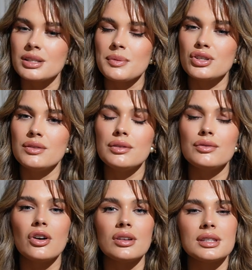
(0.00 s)
especially if
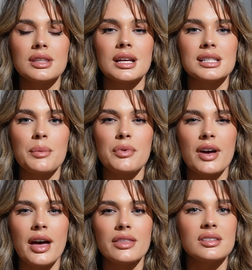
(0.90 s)
you've got that type of
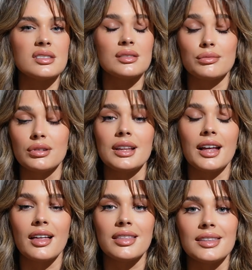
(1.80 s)
hair that's really
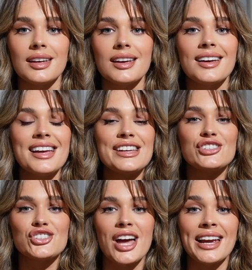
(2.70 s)
healthy,
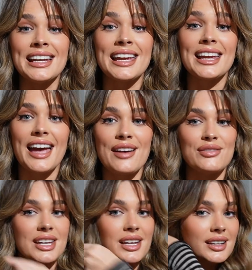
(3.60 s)
shiny,
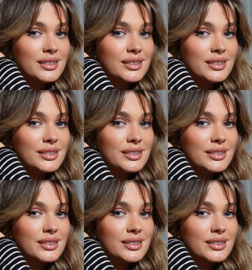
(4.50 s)
heavy.